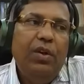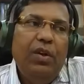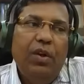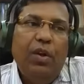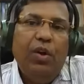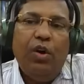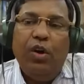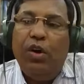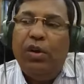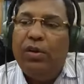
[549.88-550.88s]

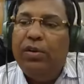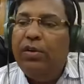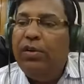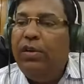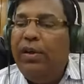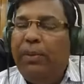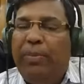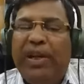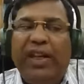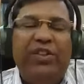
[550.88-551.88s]
or
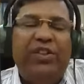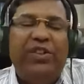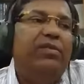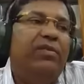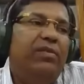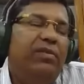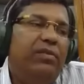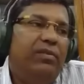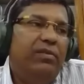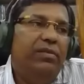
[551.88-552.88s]
replication,
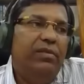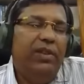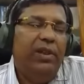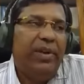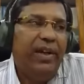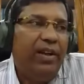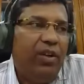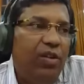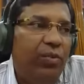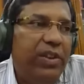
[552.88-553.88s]
typically
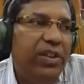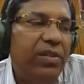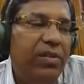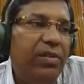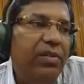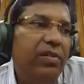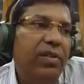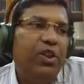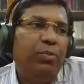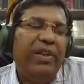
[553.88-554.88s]
called, which is
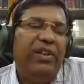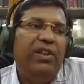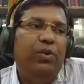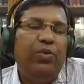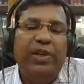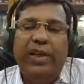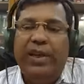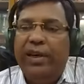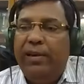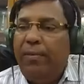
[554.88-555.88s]
the expression used in
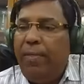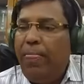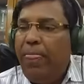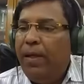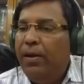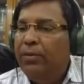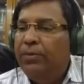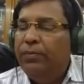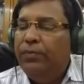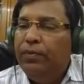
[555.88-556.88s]
India.
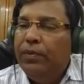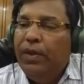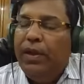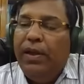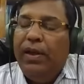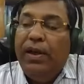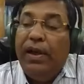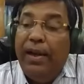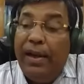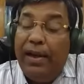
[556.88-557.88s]

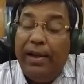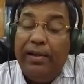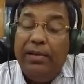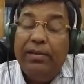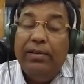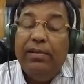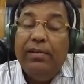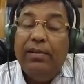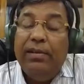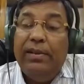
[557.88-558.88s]
And
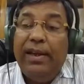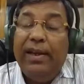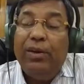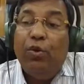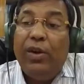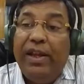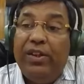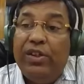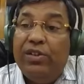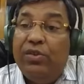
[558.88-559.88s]
there are
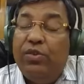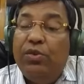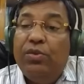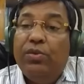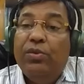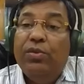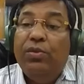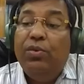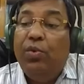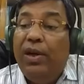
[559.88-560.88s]
occasions
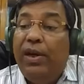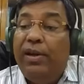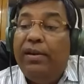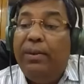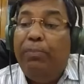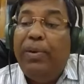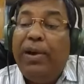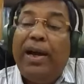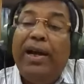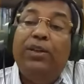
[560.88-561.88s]
where
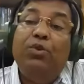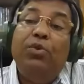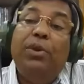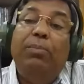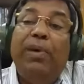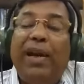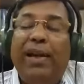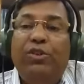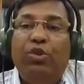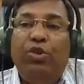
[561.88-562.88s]
reply to
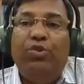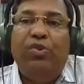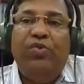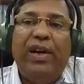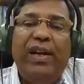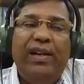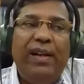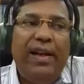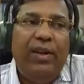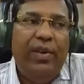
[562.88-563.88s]
reply is also filed,
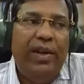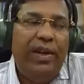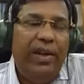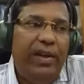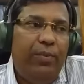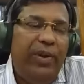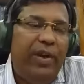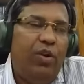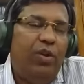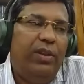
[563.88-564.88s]
like here
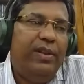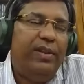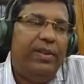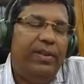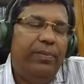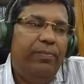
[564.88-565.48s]
we call this